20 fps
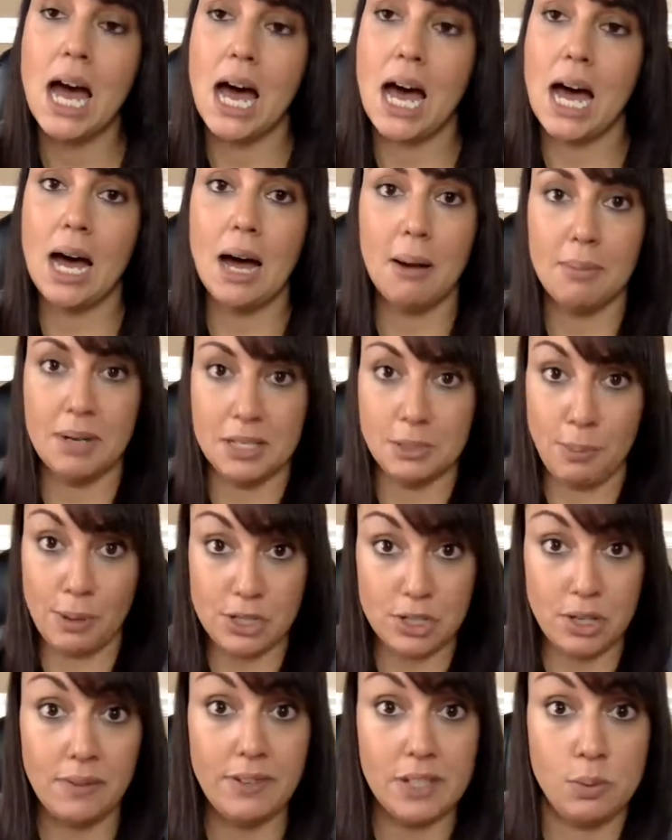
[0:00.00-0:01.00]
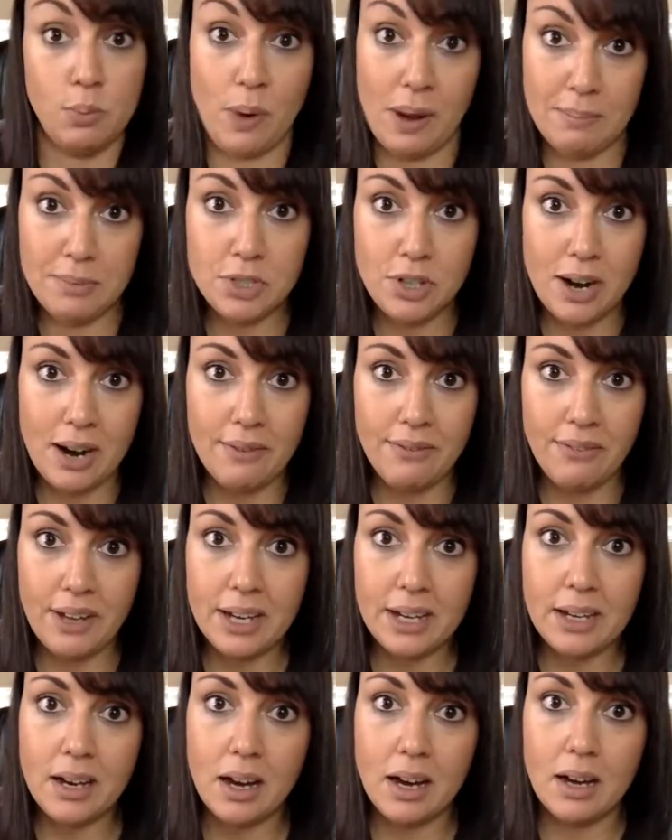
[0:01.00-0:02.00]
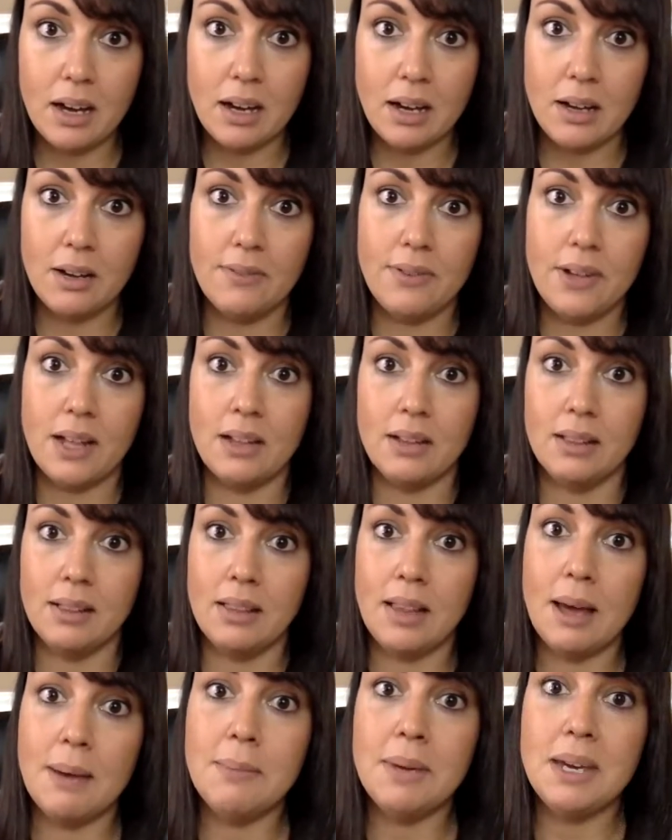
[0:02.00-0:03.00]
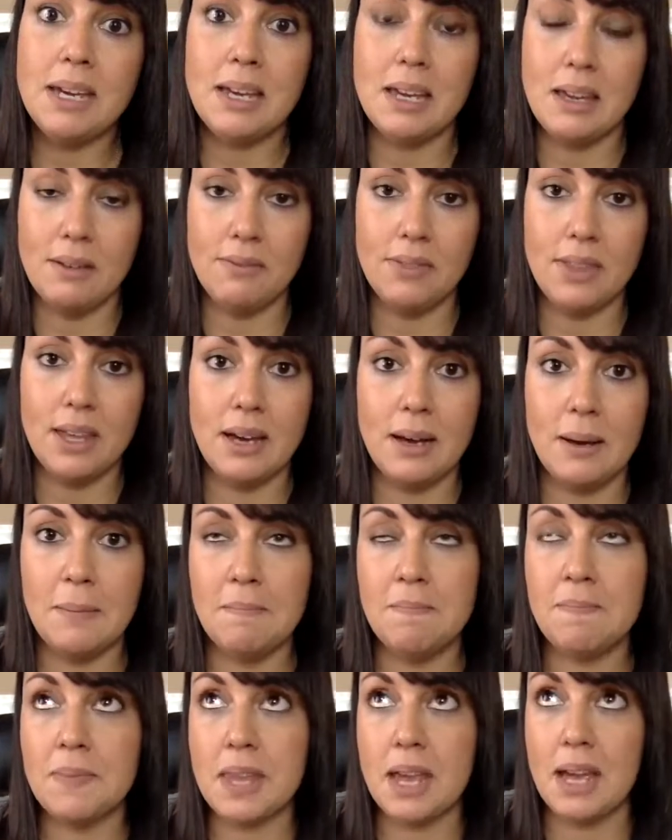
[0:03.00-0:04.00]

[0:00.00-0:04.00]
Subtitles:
especially if it's web traffic of let me give them,